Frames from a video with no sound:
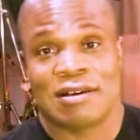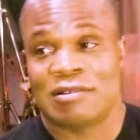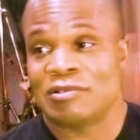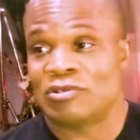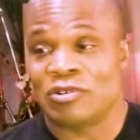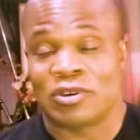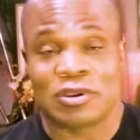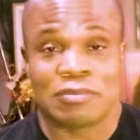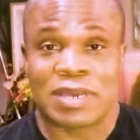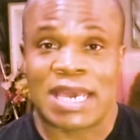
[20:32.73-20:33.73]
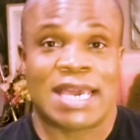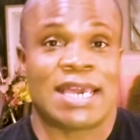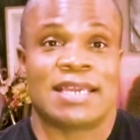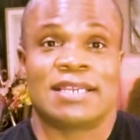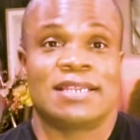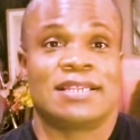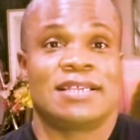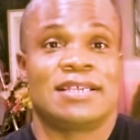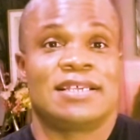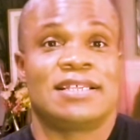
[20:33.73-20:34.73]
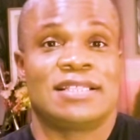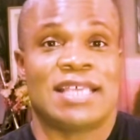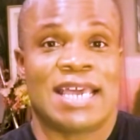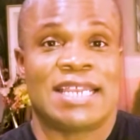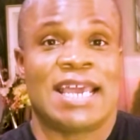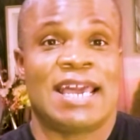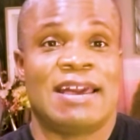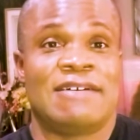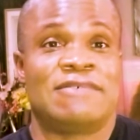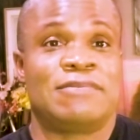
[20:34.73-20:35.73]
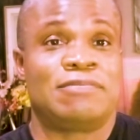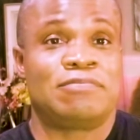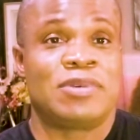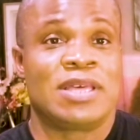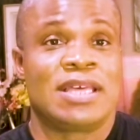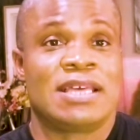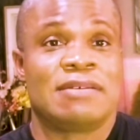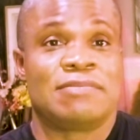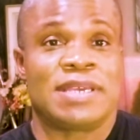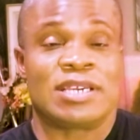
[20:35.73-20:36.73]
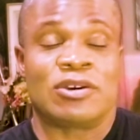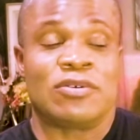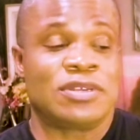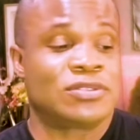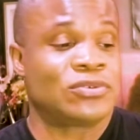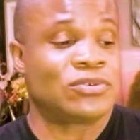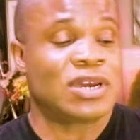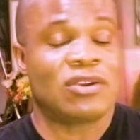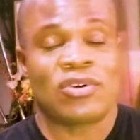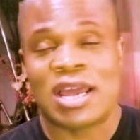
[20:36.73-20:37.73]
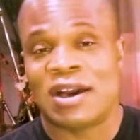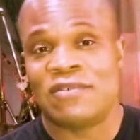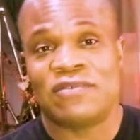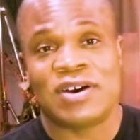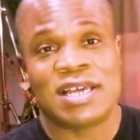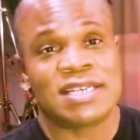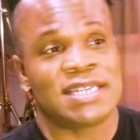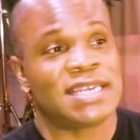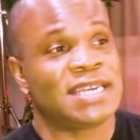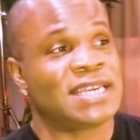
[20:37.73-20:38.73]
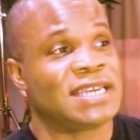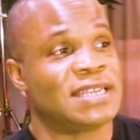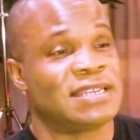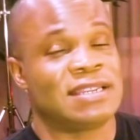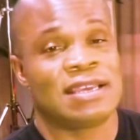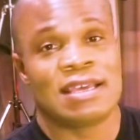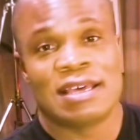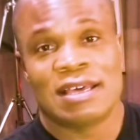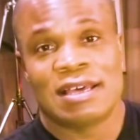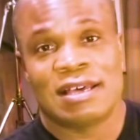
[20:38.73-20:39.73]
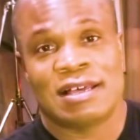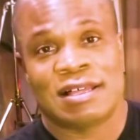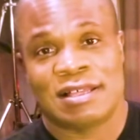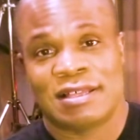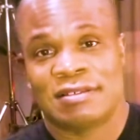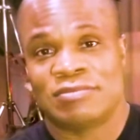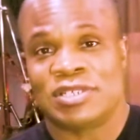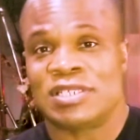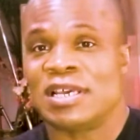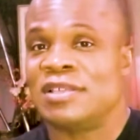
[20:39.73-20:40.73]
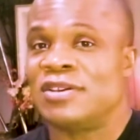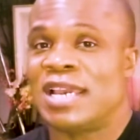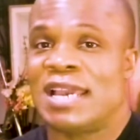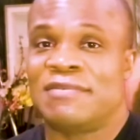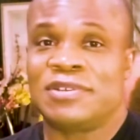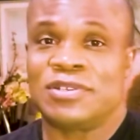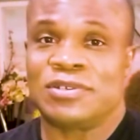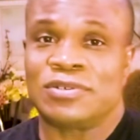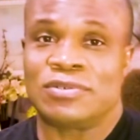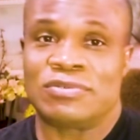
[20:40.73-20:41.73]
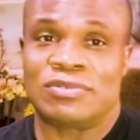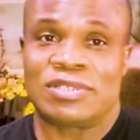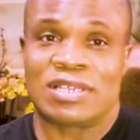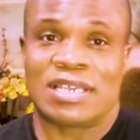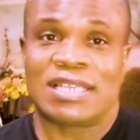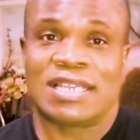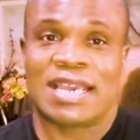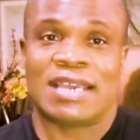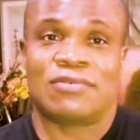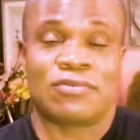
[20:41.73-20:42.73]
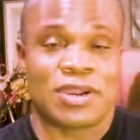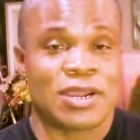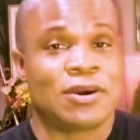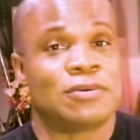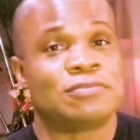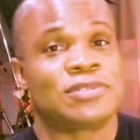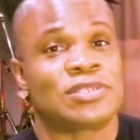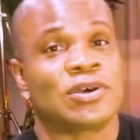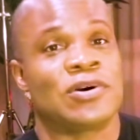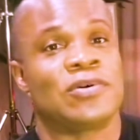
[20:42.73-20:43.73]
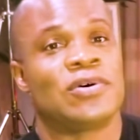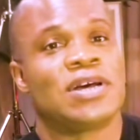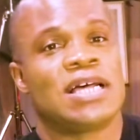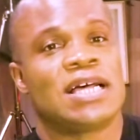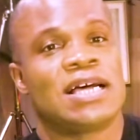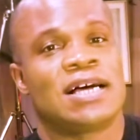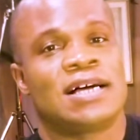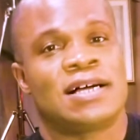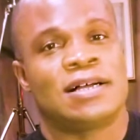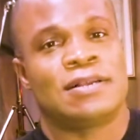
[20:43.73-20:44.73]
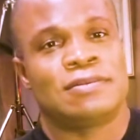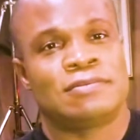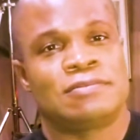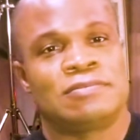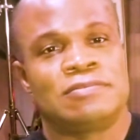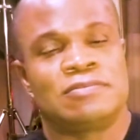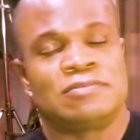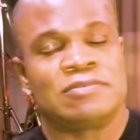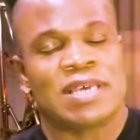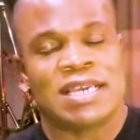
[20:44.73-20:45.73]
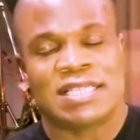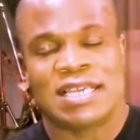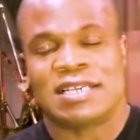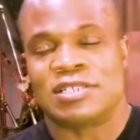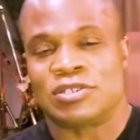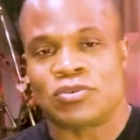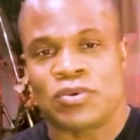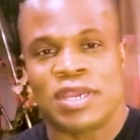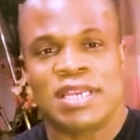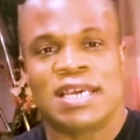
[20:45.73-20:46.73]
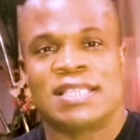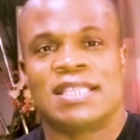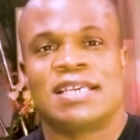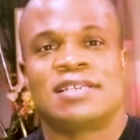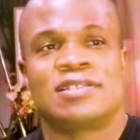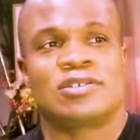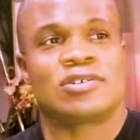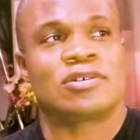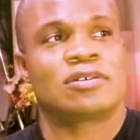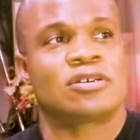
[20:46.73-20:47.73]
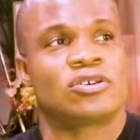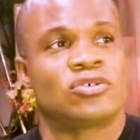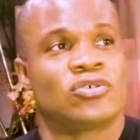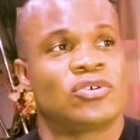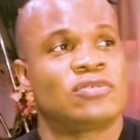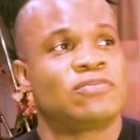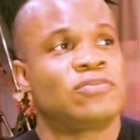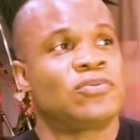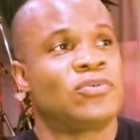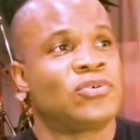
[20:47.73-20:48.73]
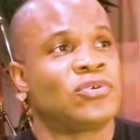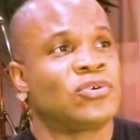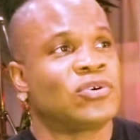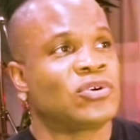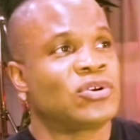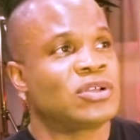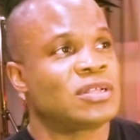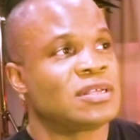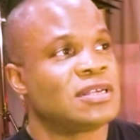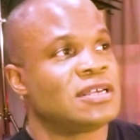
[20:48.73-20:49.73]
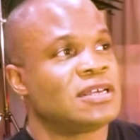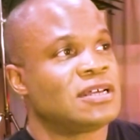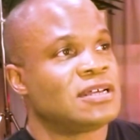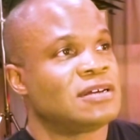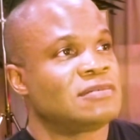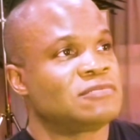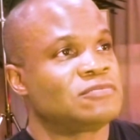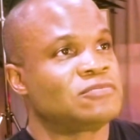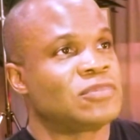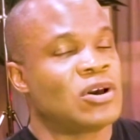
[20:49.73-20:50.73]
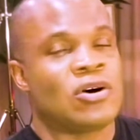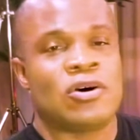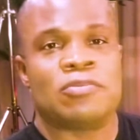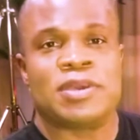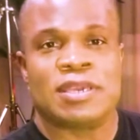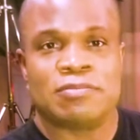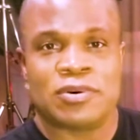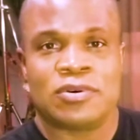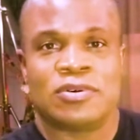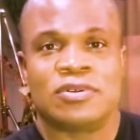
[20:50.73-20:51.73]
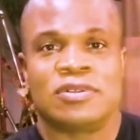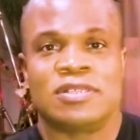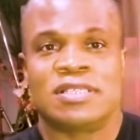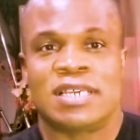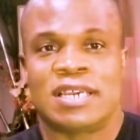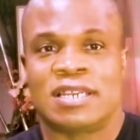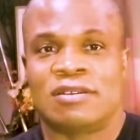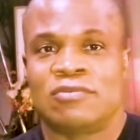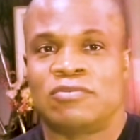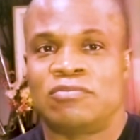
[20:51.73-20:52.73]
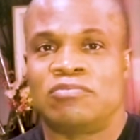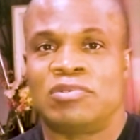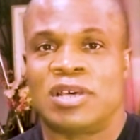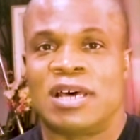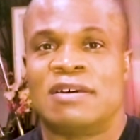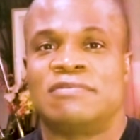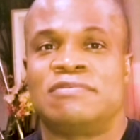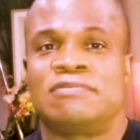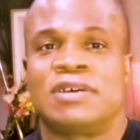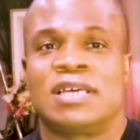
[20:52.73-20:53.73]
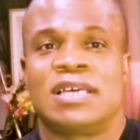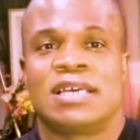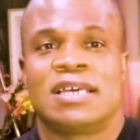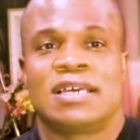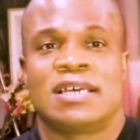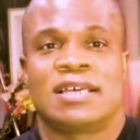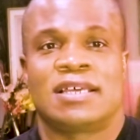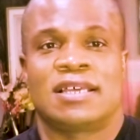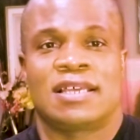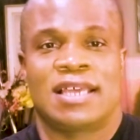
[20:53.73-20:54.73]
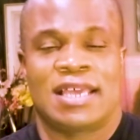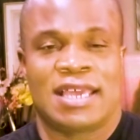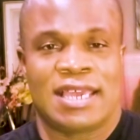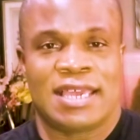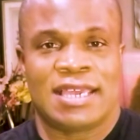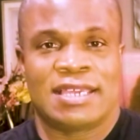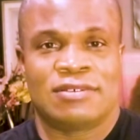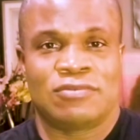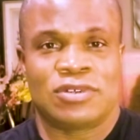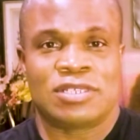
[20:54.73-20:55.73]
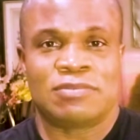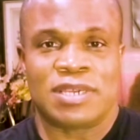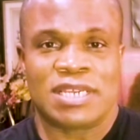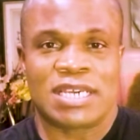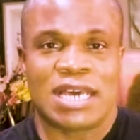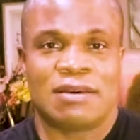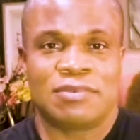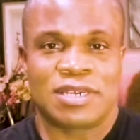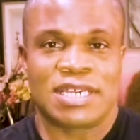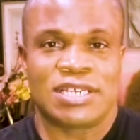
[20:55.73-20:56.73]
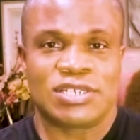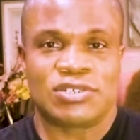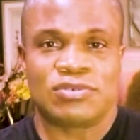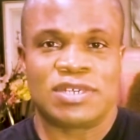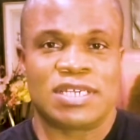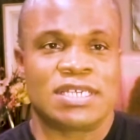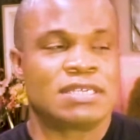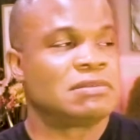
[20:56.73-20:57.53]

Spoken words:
good or bad, that have been going through crowdfunding and just other avenues in that realm. So I think it's great. I think it's good for all people that love and want to be in the comic book industry.